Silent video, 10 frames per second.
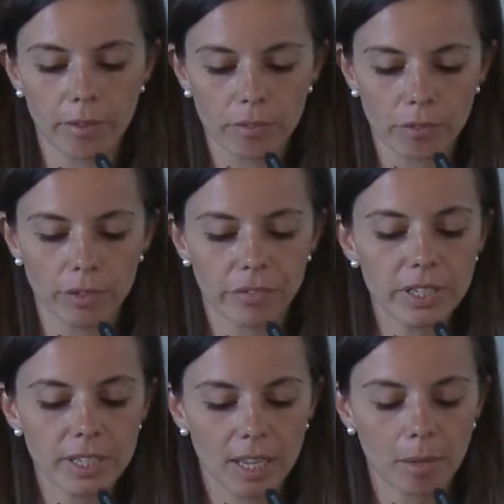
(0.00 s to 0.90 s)
for the
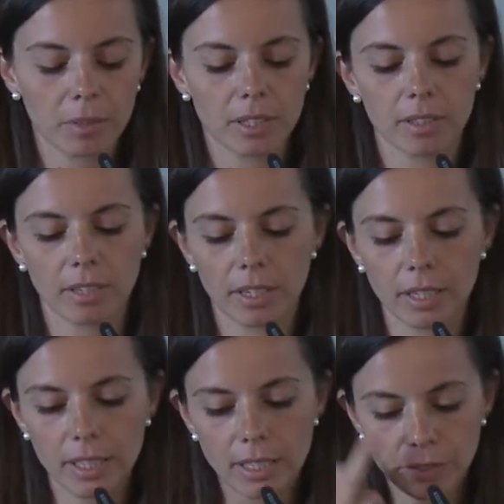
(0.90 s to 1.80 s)
first time,
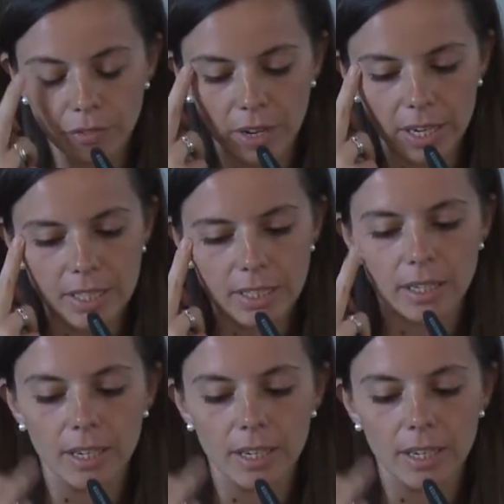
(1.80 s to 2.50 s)
identified